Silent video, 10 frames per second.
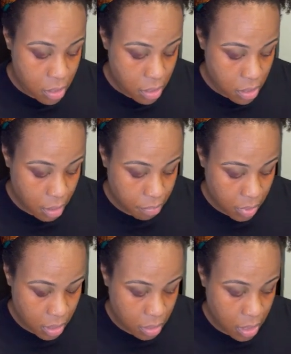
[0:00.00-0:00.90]
Yep,
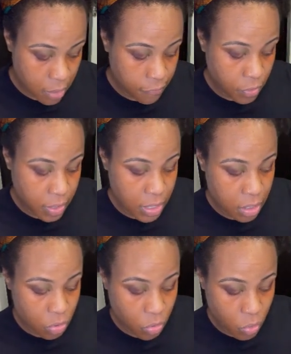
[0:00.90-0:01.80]
and then for the
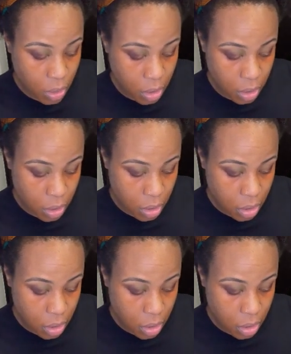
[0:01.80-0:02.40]
inner corner,